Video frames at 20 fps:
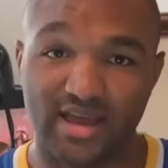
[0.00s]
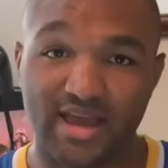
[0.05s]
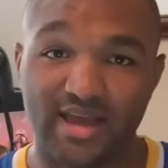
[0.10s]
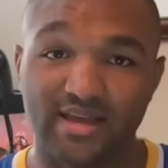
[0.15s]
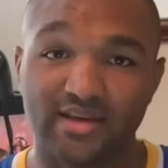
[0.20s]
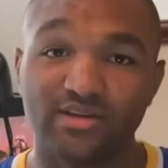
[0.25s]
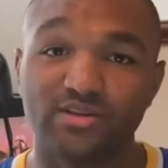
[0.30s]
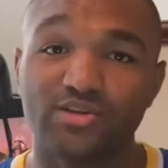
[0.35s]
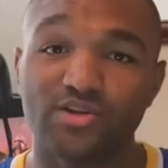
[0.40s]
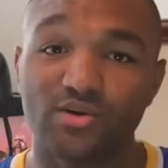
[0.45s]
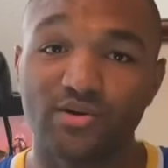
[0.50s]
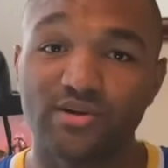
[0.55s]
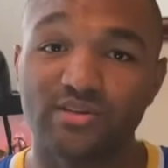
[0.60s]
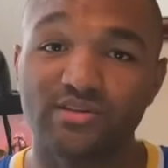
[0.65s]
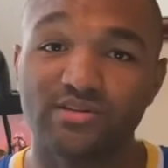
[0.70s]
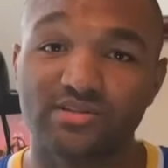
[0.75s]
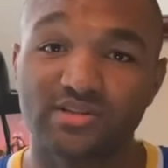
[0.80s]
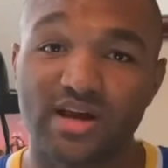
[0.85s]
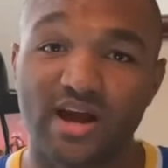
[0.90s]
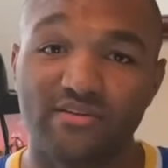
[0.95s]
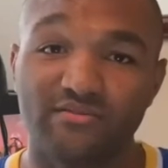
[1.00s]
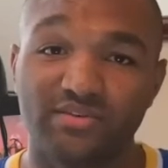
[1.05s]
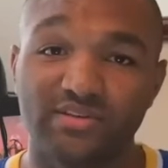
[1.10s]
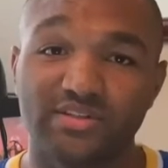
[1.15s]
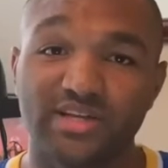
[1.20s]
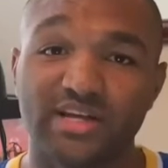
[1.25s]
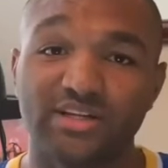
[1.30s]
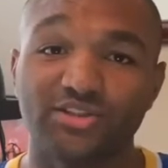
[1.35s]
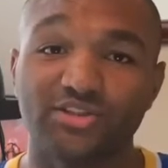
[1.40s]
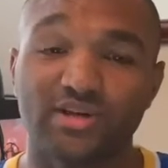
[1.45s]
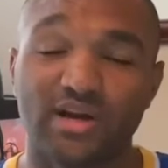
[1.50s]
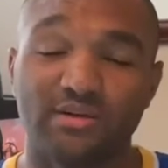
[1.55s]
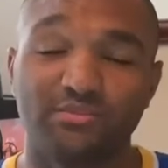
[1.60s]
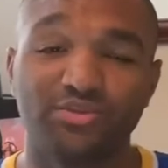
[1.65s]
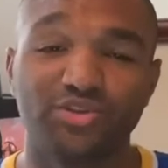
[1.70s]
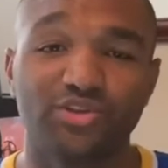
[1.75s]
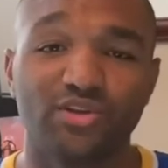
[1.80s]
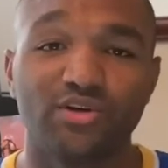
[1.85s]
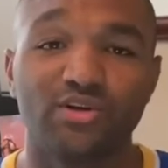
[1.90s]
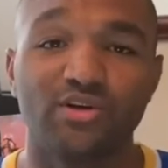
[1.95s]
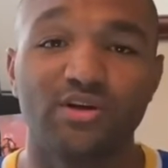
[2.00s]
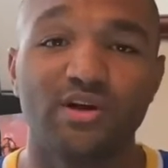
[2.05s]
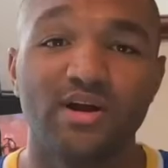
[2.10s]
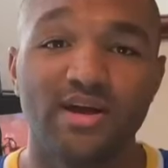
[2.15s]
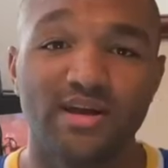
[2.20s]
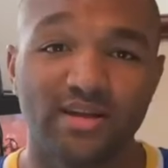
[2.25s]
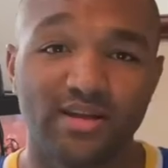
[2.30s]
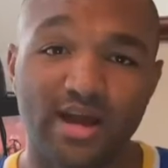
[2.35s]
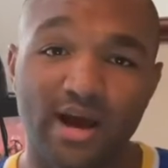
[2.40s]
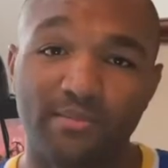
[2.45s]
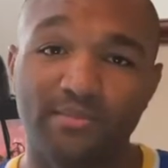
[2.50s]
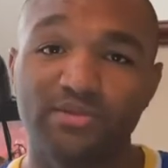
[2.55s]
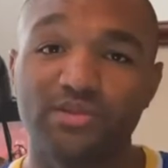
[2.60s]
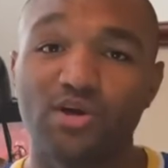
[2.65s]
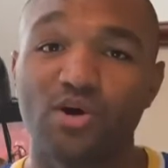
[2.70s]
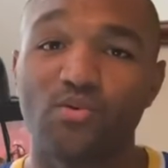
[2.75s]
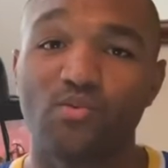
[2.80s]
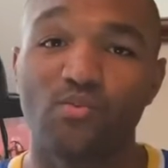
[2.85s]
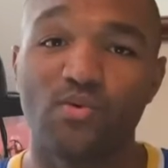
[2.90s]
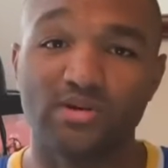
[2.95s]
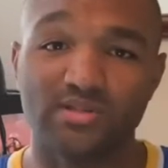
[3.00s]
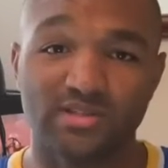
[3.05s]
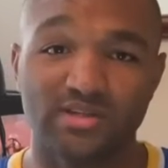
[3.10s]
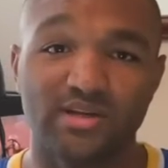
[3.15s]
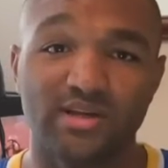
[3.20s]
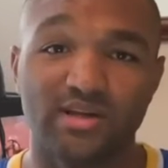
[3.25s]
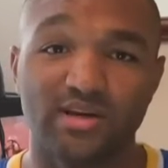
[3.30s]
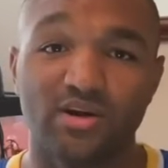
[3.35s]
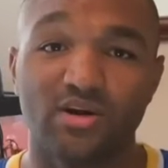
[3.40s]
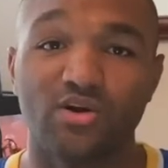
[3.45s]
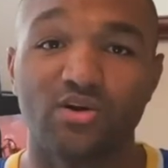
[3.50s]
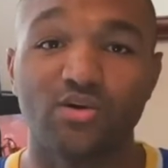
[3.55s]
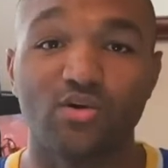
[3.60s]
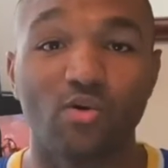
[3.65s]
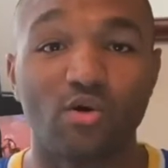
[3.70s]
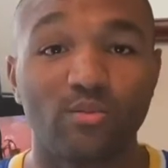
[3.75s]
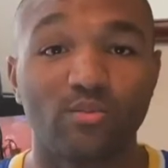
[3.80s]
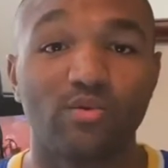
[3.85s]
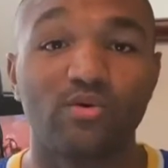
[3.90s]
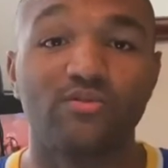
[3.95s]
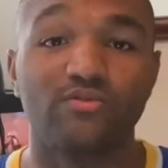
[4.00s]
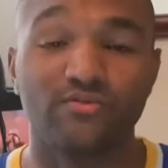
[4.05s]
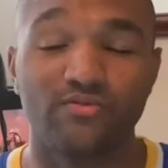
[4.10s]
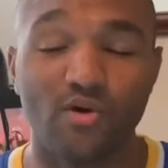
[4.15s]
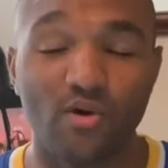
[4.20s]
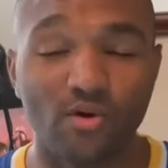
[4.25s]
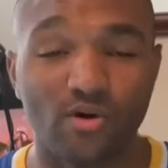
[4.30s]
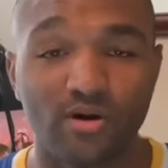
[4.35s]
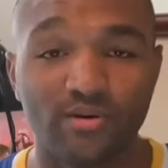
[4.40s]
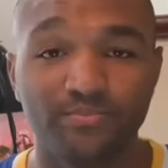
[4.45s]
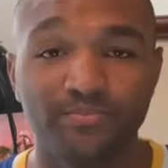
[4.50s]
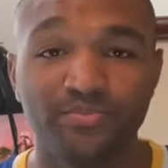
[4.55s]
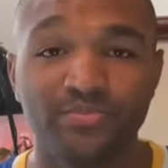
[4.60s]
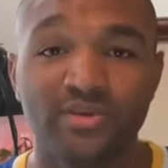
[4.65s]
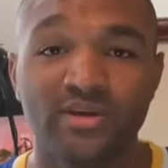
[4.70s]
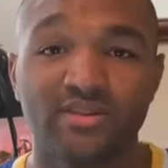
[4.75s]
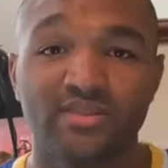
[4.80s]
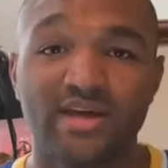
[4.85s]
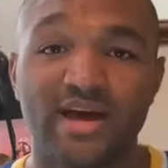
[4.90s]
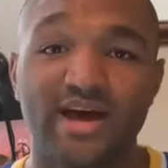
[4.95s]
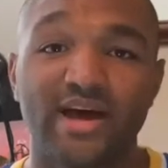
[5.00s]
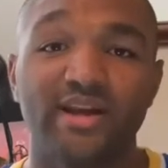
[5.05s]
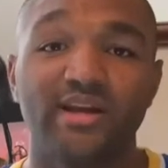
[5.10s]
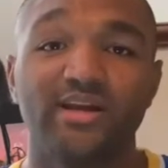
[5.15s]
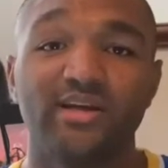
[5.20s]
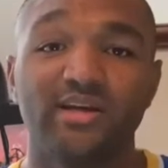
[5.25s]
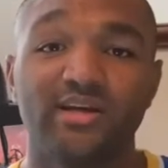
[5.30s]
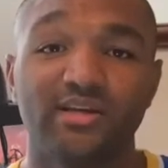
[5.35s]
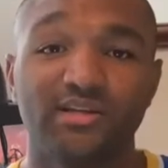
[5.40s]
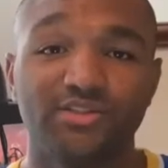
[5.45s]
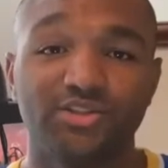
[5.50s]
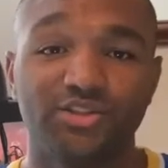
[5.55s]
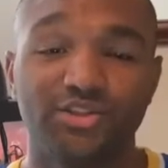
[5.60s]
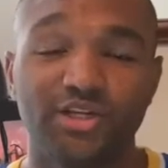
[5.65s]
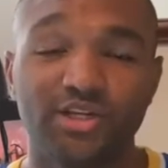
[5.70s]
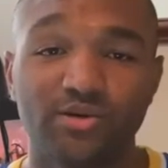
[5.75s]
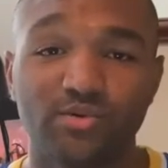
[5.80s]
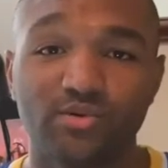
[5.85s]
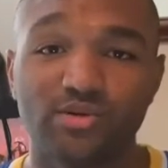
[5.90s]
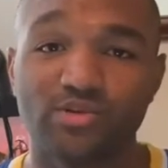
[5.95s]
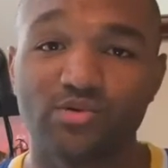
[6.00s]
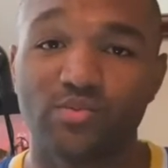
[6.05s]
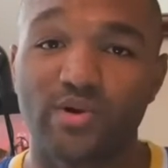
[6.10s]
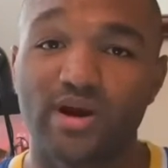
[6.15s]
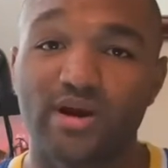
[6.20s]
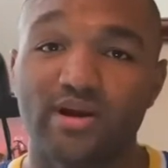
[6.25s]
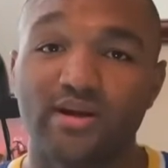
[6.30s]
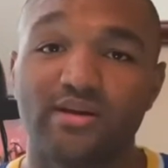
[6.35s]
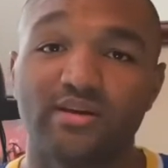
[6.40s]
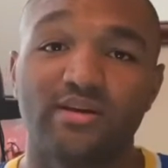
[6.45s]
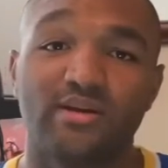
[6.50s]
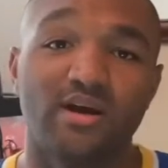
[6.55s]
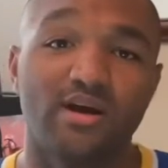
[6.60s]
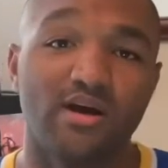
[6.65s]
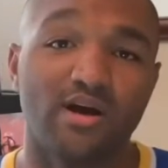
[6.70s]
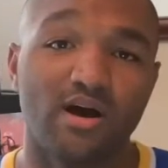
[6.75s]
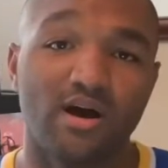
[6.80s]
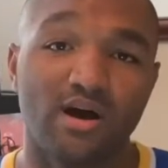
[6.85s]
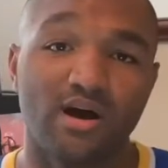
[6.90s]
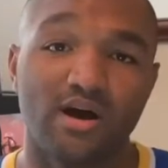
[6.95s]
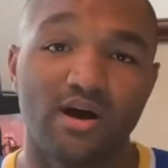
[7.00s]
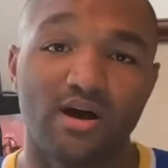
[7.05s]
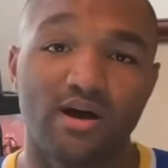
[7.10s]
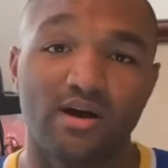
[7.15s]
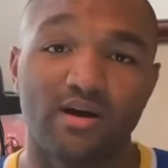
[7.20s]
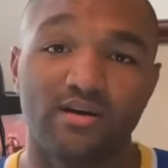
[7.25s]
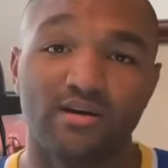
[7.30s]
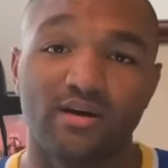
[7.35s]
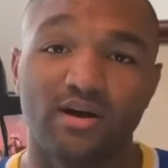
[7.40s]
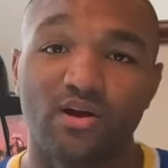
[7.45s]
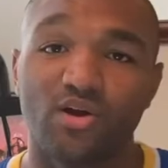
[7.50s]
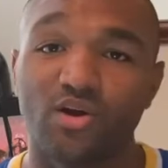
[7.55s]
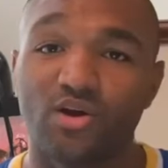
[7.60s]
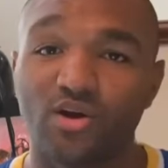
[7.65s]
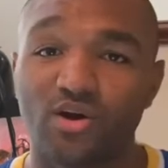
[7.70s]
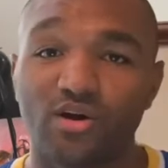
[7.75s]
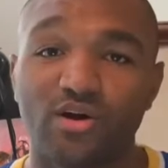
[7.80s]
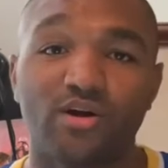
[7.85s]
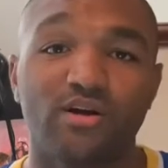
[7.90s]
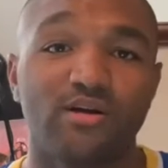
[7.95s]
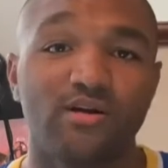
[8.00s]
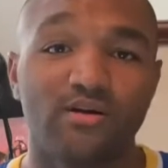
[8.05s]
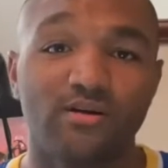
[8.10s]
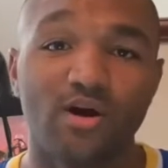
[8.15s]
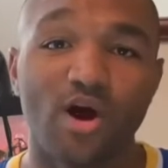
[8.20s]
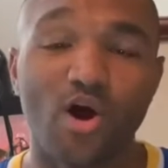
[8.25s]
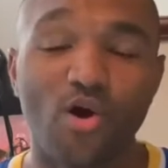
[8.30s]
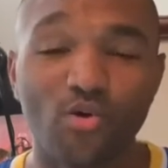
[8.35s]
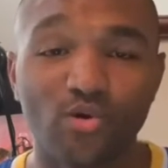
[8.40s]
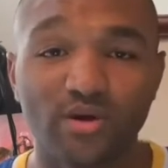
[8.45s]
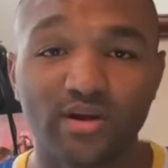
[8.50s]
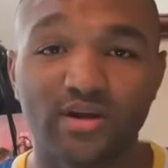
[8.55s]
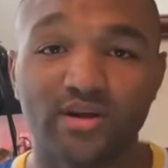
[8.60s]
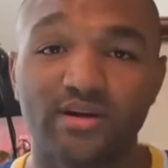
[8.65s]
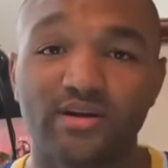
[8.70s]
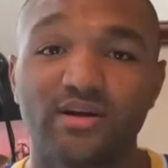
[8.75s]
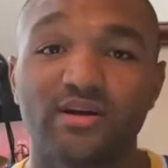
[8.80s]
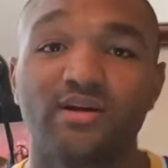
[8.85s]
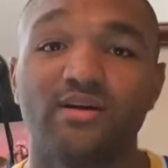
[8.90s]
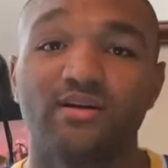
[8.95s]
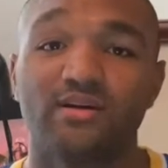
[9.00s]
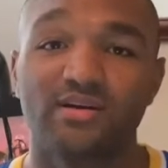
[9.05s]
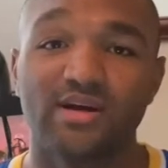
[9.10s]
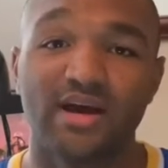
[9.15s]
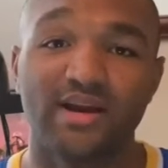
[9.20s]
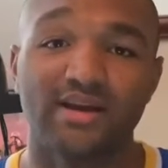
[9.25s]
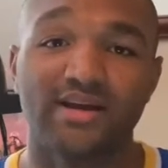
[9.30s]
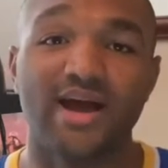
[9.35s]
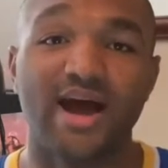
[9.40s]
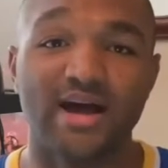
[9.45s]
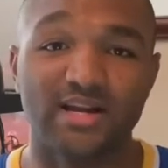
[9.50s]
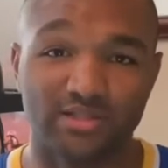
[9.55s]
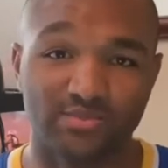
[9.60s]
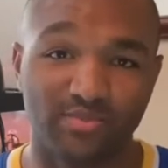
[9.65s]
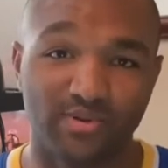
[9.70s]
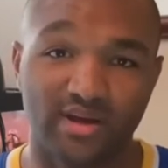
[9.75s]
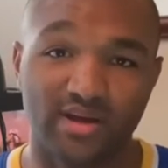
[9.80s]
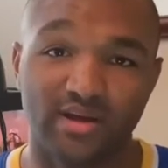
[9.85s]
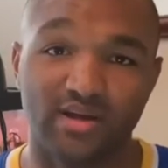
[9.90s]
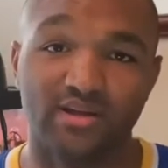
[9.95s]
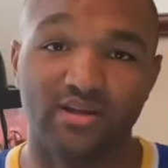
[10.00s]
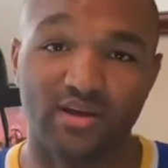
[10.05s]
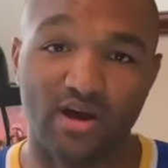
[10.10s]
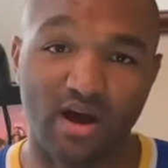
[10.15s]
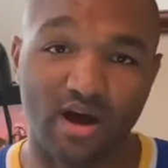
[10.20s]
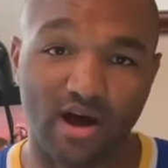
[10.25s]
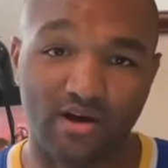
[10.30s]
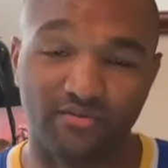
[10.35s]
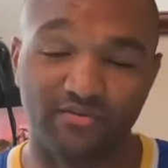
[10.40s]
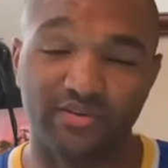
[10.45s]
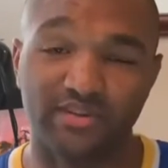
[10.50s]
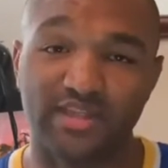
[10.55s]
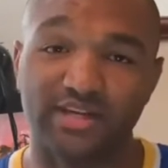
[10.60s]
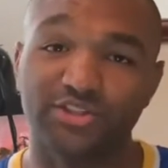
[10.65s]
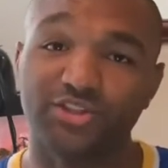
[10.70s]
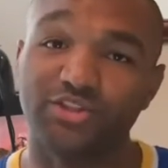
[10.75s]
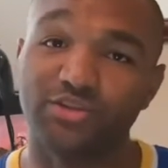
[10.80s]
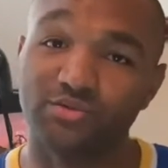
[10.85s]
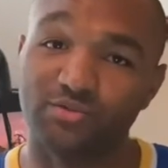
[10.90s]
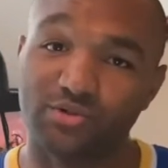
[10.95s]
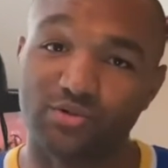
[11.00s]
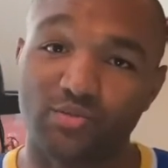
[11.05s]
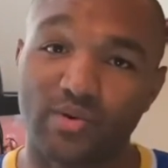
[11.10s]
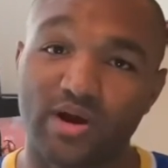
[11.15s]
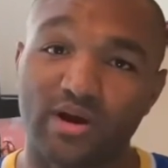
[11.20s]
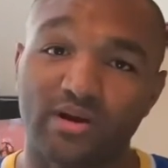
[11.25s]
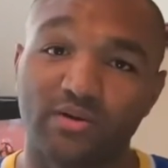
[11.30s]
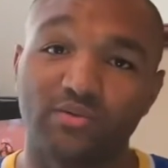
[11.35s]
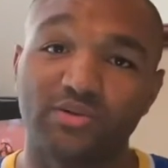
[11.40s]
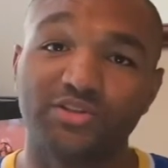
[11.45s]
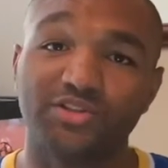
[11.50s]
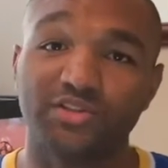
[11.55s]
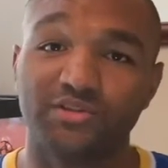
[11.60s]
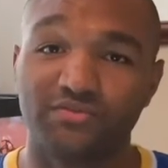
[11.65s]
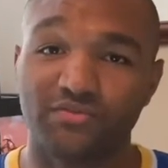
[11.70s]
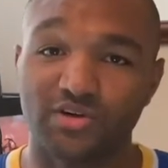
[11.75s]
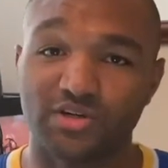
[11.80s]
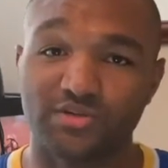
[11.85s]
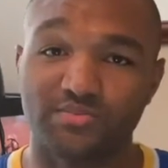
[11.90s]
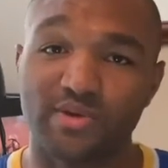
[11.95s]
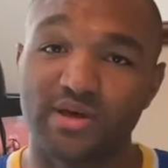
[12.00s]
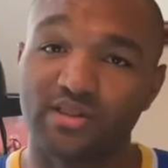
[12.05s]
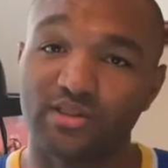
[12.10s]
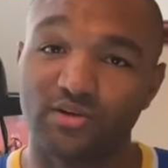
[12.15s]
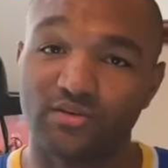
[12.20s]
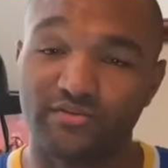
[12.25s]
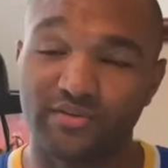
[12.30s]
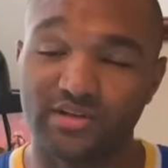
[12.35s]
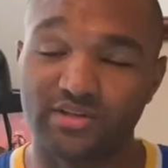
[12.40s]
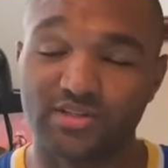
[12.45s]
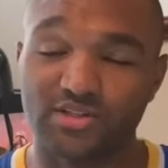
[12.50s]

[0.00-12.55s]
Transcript: And during this confrontation, I'm sure Yamato wasn't in her normal form, that she was wearing uh, her Oden kind of cosplay outfit that she was wearing when she first met Luffy.